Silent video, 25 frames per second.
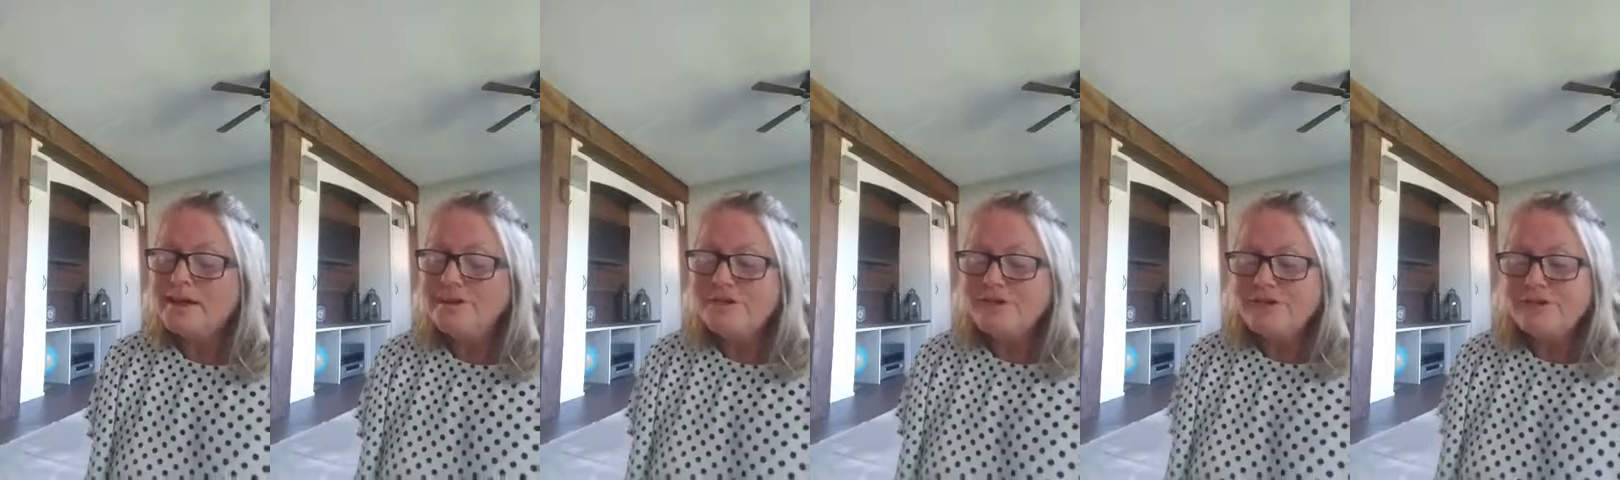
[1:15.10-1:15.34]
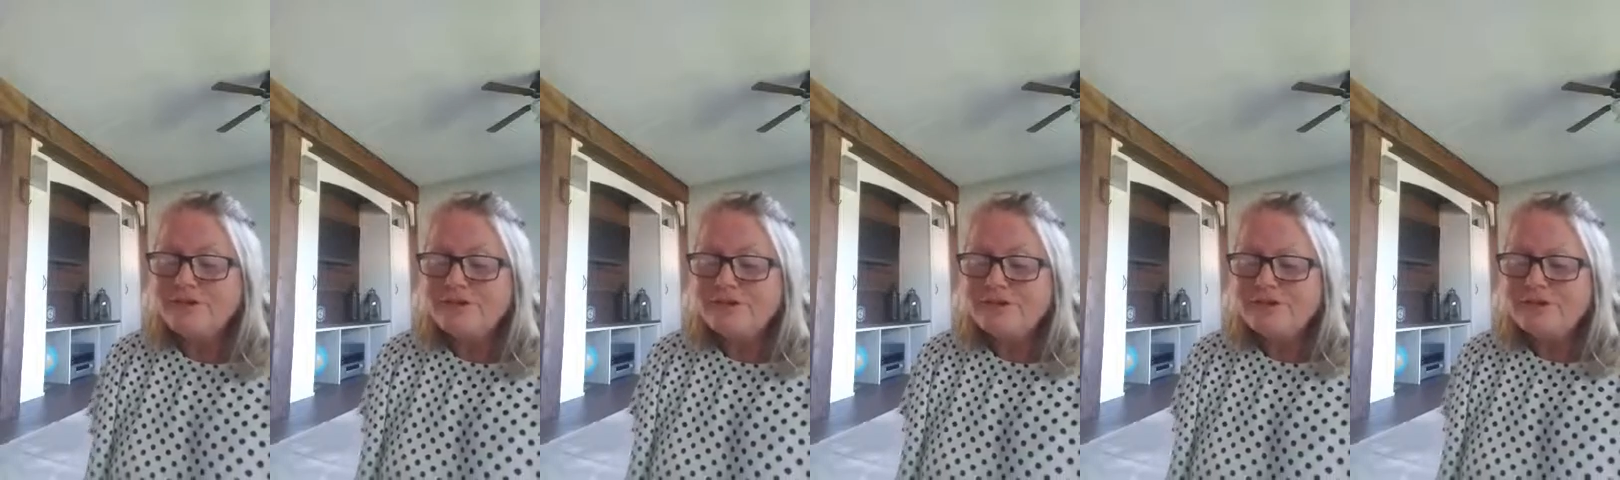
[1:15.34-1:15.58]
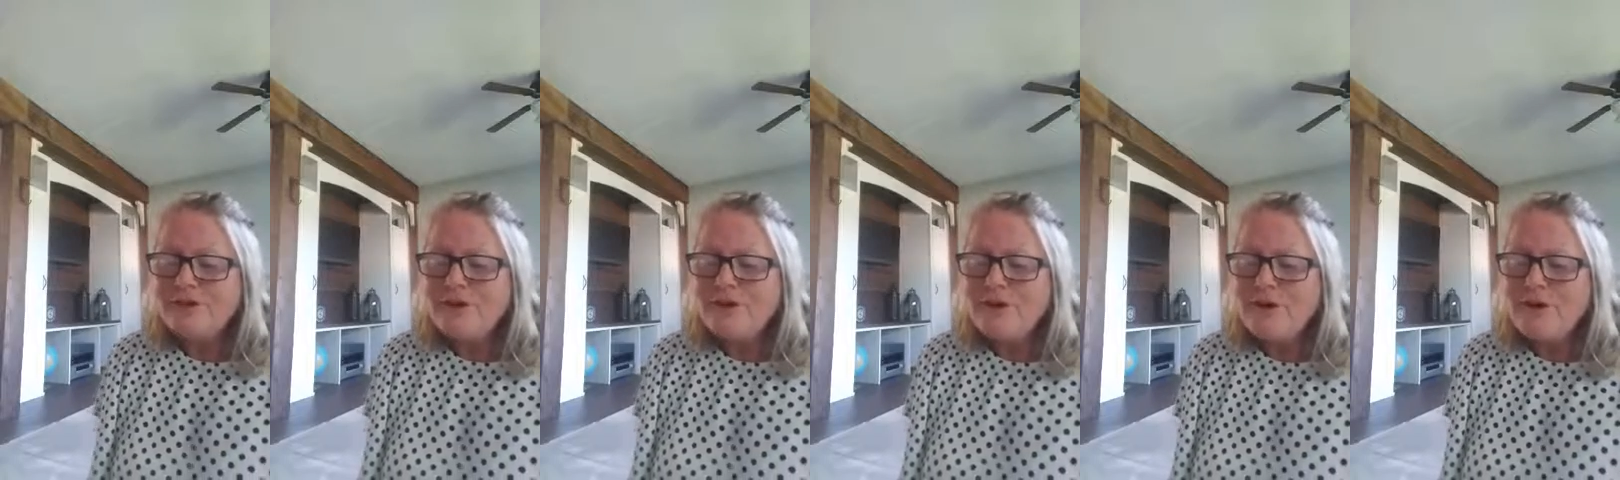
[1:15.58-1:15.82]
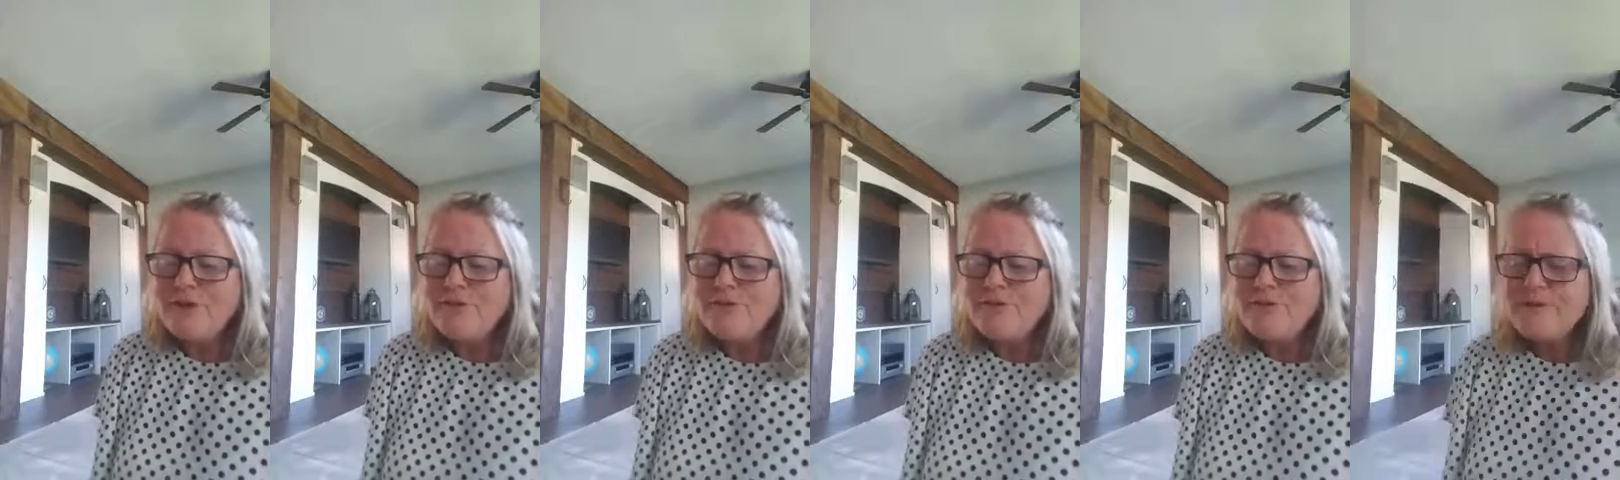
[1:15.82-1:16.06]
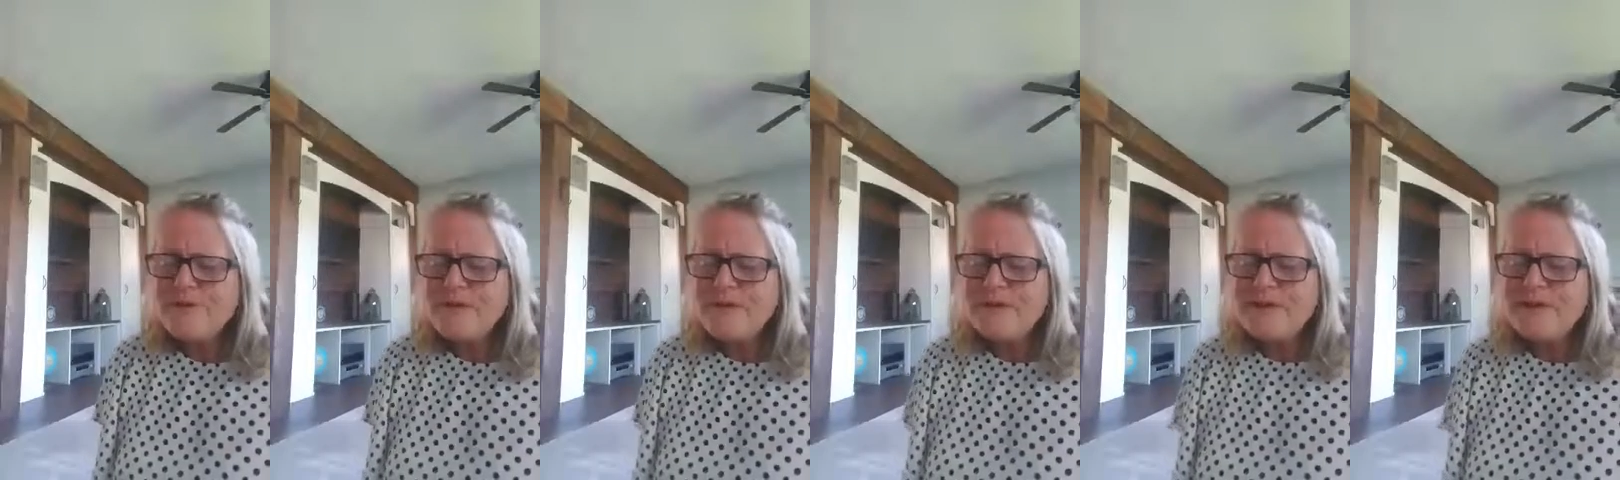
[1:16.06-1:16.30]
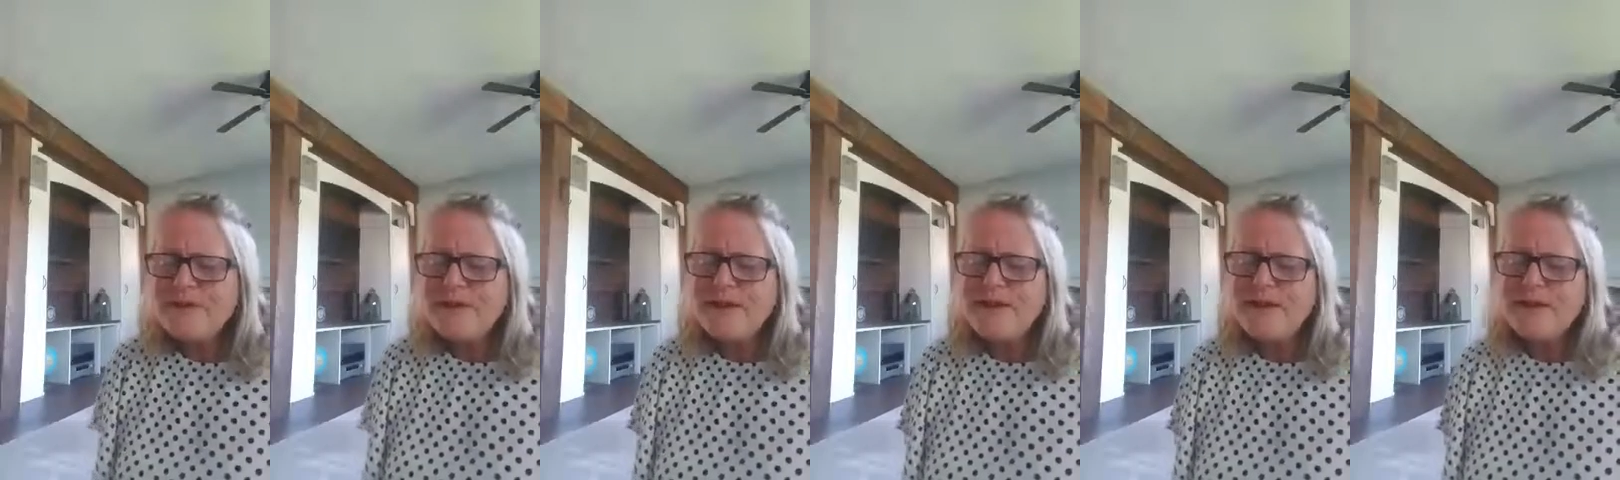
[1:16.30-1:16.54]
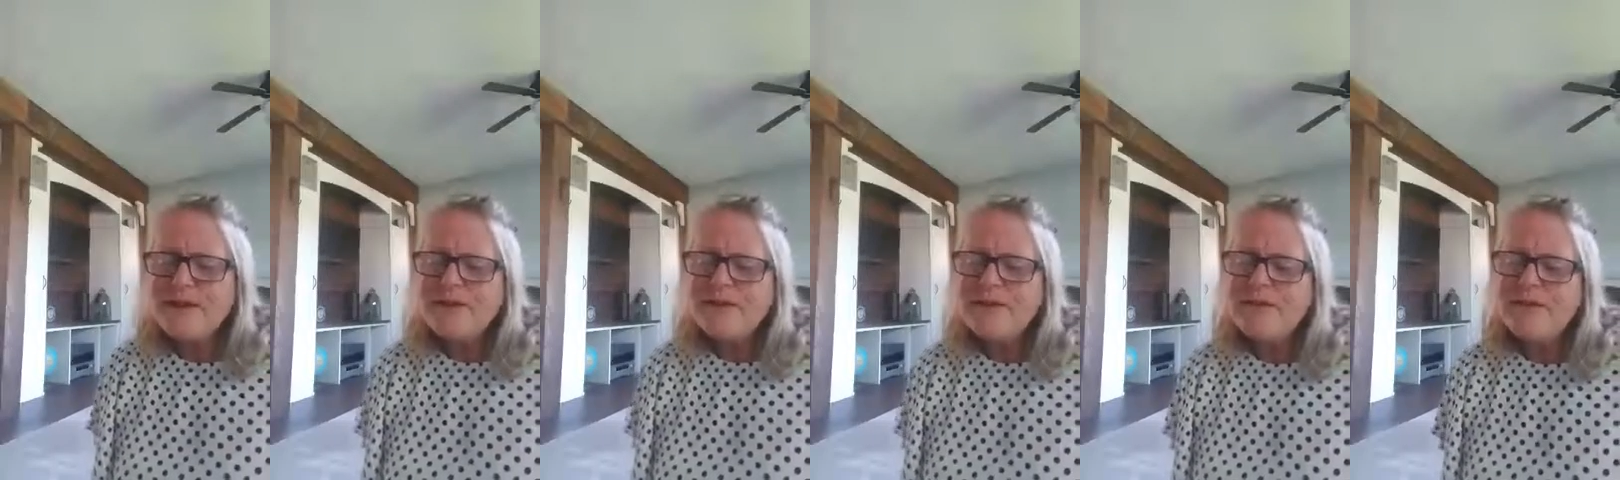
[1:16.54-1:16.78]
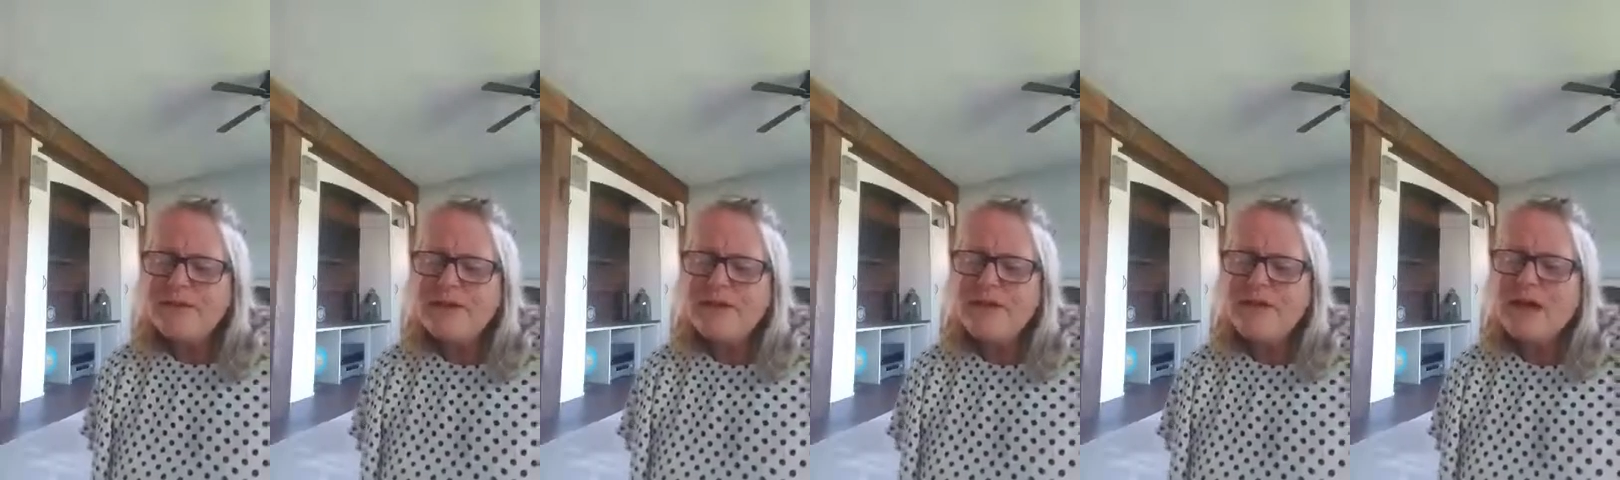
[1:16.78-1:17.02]
Did you know
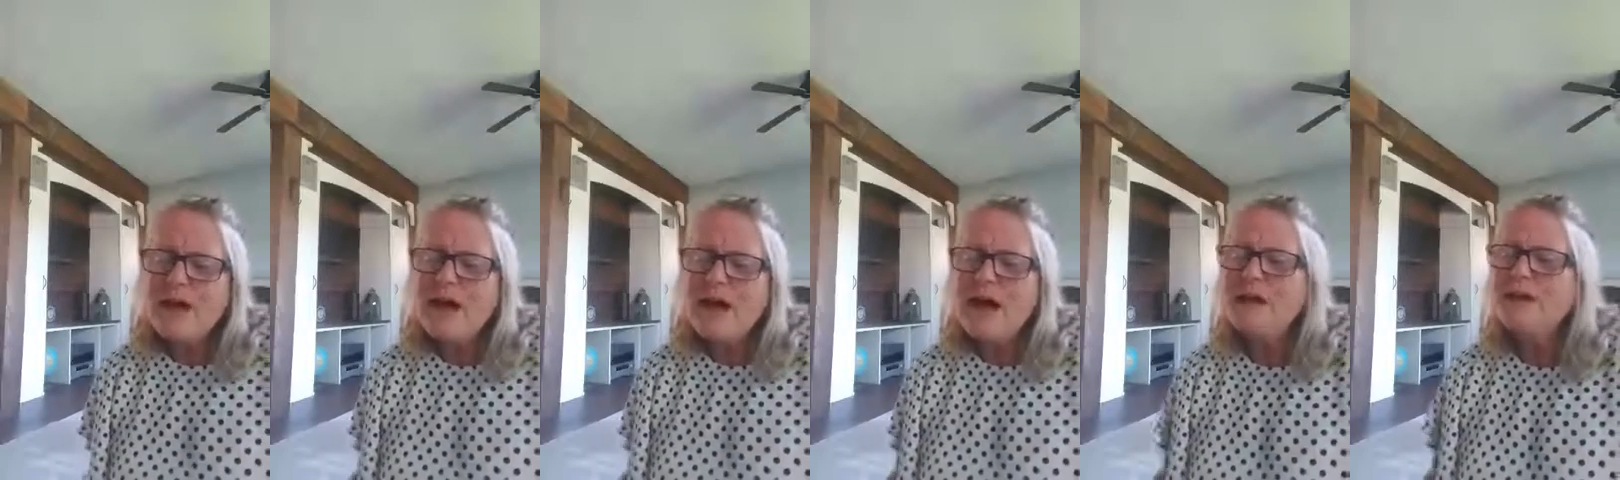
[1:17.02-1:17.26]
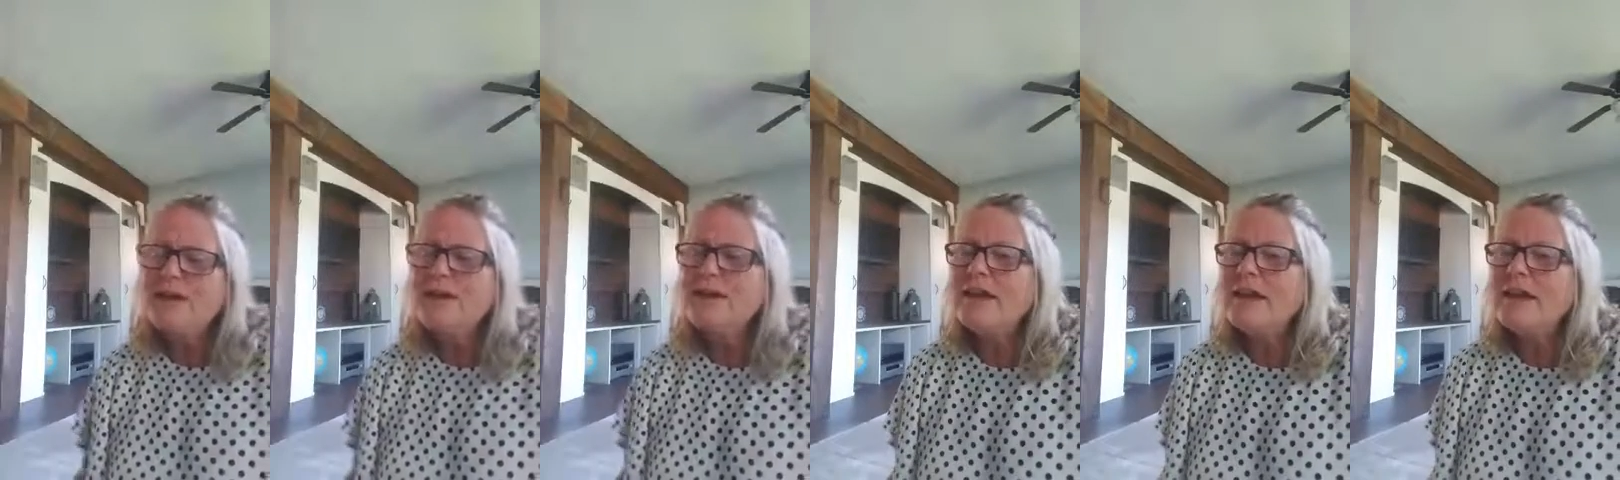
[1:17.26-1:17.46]
that God